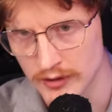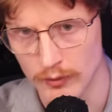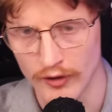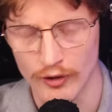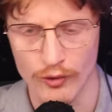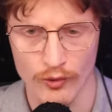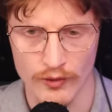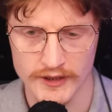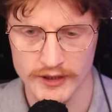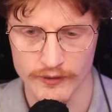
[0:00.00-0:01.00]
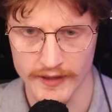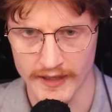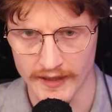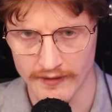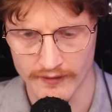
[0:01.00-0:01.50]
to what the Krull is doing
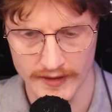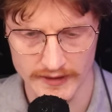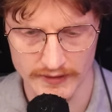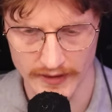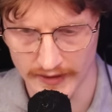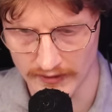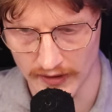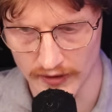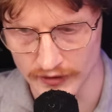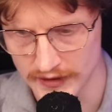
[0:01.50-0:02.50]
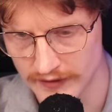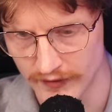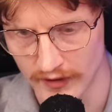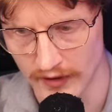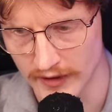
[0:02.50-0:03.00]
here. It hunts
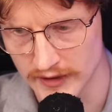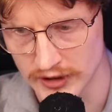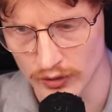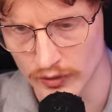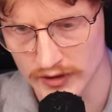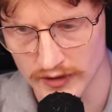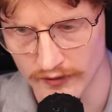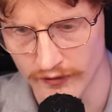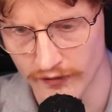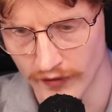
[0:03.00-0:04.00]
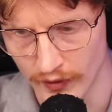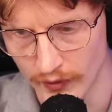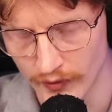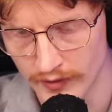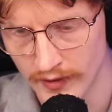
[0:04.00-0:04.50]
for like a source of
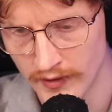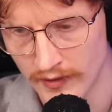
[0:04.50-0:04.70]
food